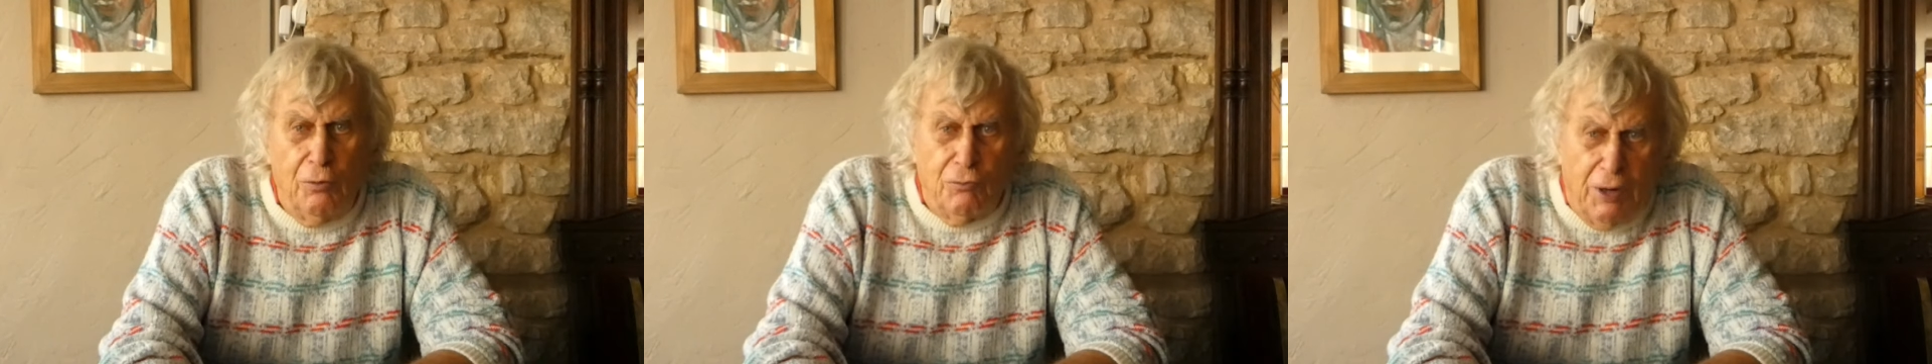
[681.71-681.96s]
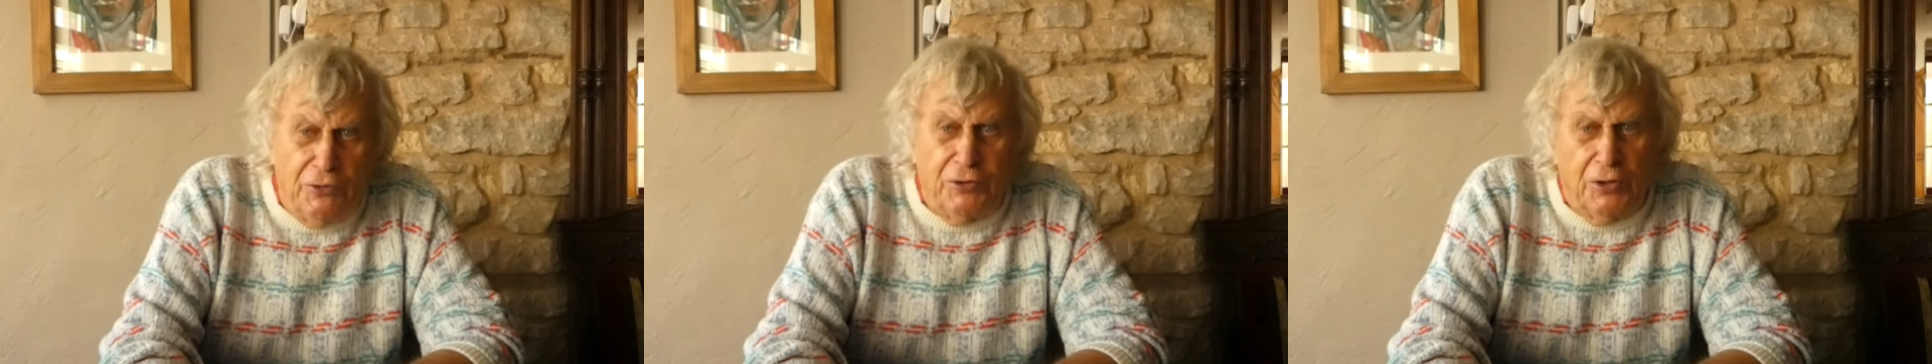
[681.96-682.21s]

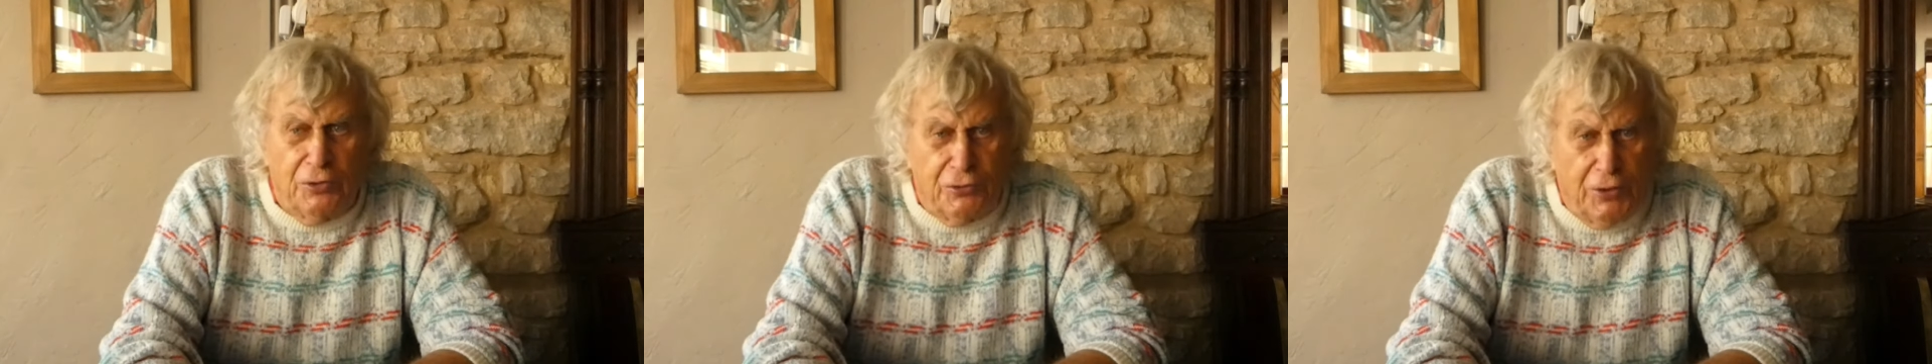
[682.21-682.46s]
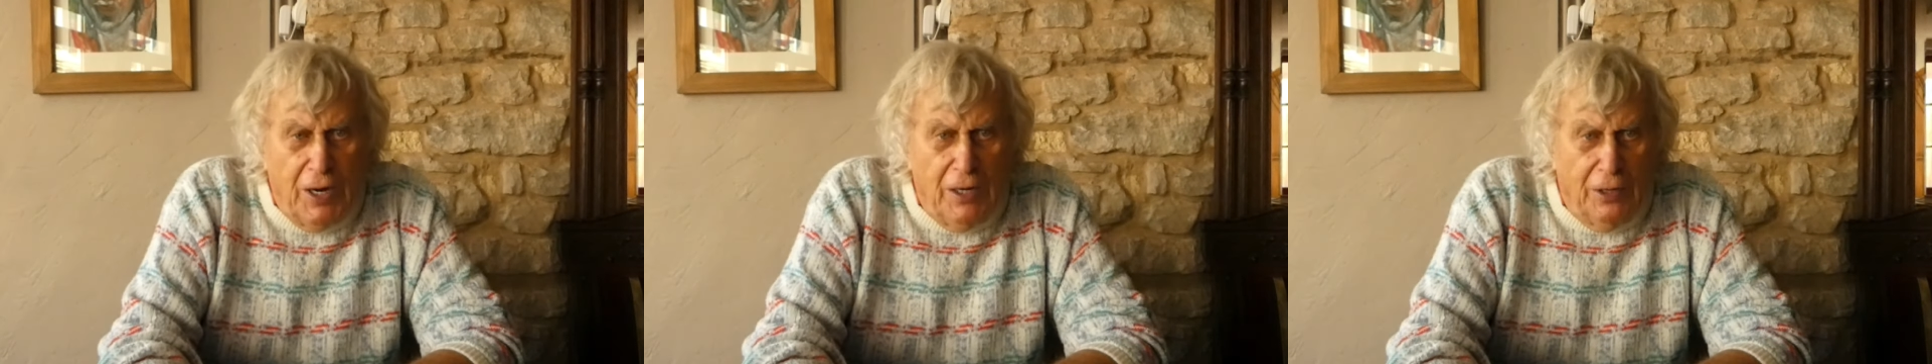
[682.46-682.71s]
racing
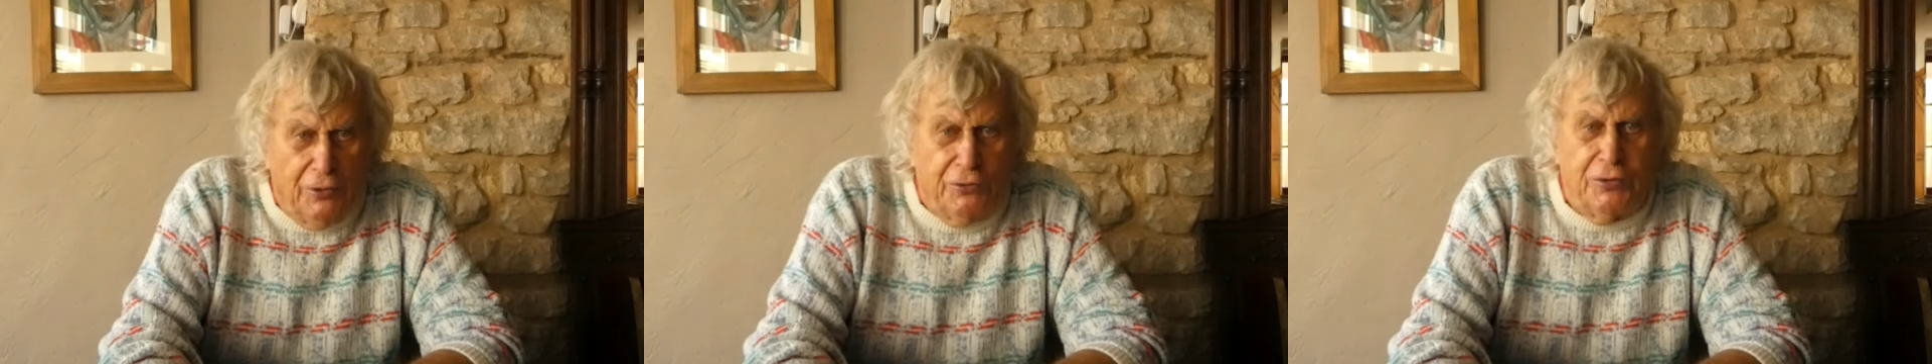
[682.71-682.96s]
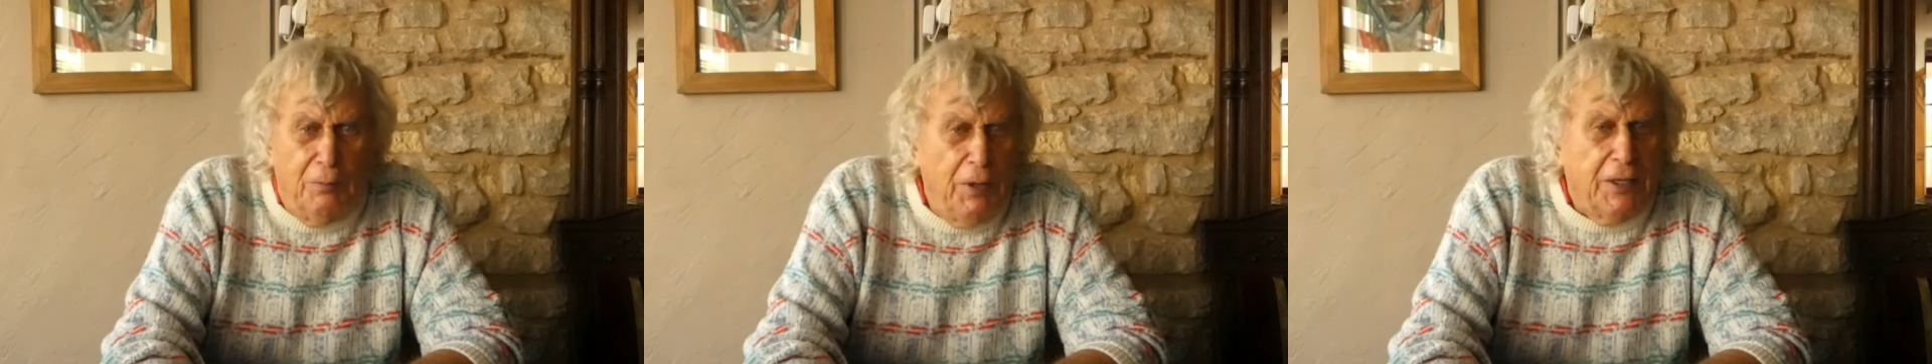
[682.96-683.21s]
sailors
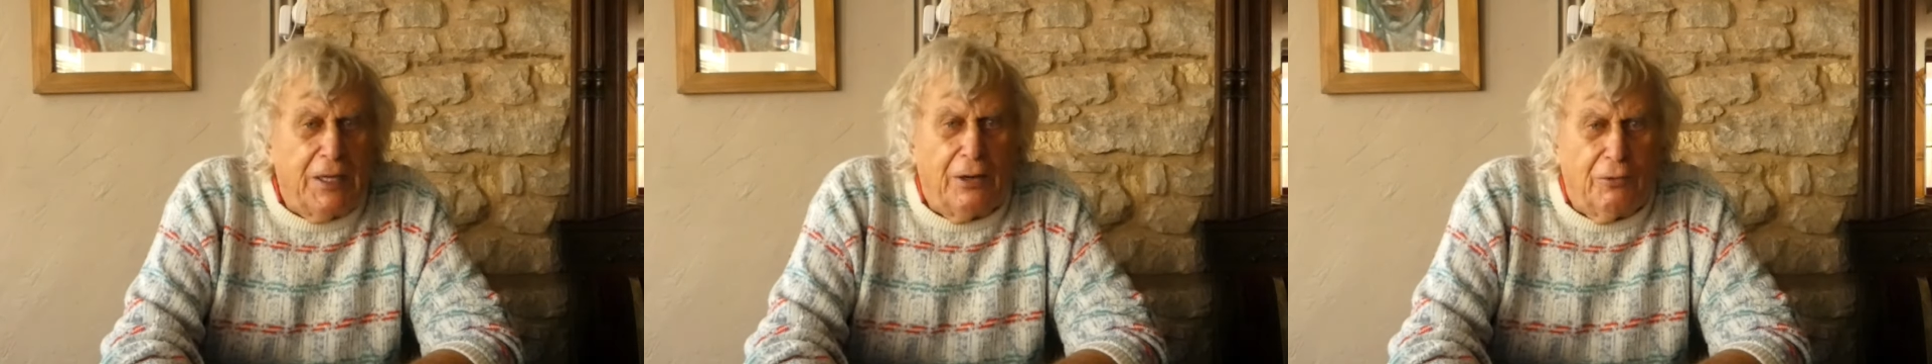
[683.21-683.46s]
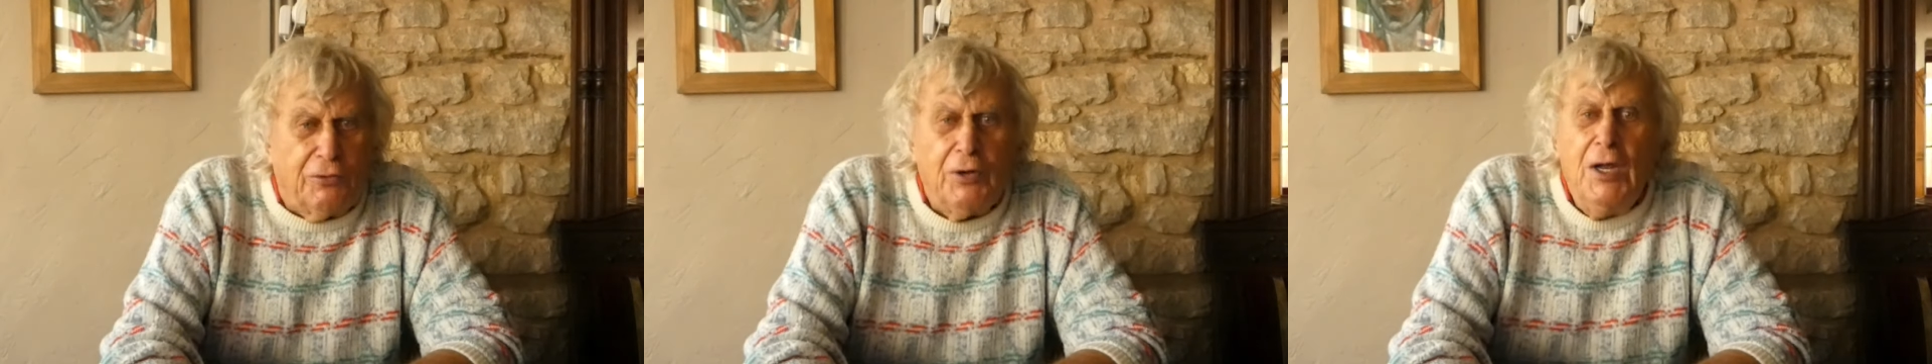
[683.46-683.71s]
simply
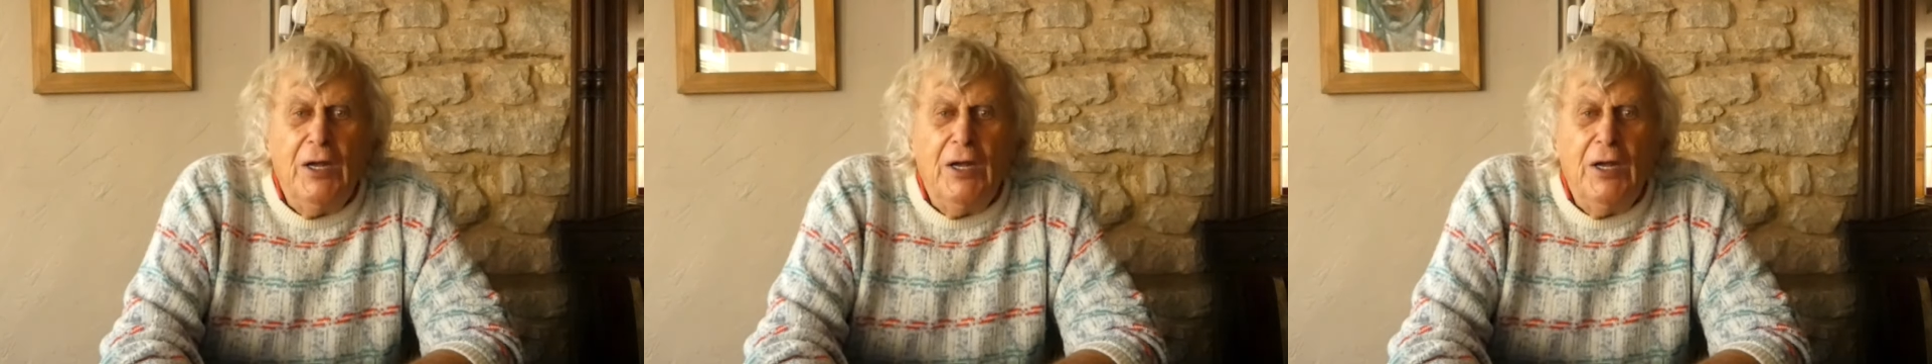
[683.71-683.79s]
cannot